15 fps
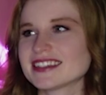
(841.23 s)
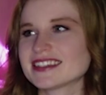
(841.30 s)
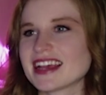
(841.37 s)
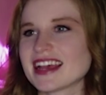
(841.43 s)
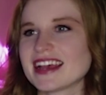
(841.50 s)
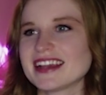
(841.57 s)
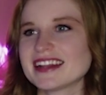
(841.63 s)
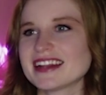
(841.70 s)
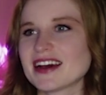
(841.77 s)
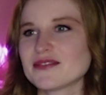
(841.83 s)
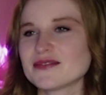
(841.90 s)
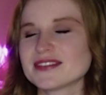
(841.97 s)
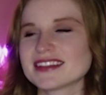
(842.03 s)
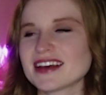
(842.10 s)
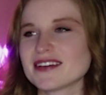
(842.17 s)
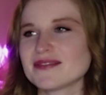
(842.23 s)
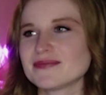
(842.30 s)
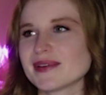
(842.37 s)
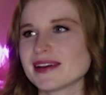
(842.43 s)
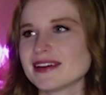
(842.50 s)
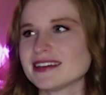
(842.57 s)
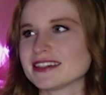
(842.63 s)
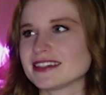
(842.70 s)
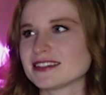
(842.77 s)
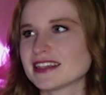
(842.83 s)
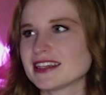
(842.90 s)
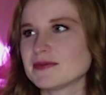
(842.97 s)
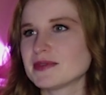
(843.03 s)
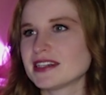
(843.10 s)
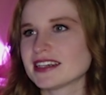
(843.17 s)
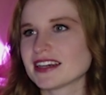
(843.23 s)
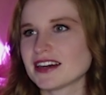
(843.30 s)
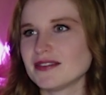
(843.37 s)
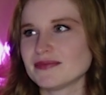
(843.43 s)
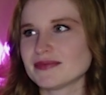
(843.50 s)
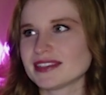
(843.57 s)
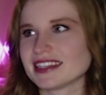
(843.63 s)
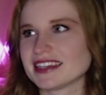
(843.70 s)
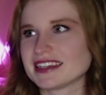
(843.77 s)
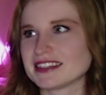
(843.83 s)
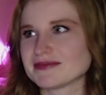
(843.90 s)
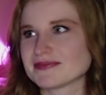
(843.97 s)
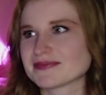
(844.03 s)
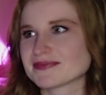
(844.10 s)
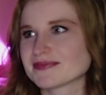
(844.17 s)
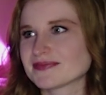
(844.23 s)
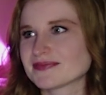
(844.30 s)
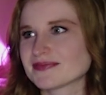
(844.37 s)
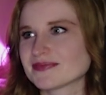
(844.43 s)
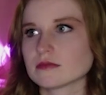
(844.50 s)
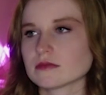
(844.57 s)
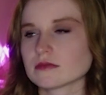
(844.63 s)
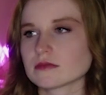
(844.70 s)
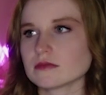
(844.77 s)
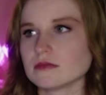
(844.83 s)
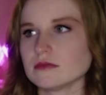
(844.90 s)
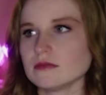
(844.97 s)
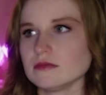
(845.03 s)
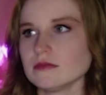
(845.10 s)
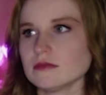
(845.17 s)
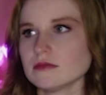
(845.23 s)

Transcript: just hanging out with that bear, keeping it company. Yeah.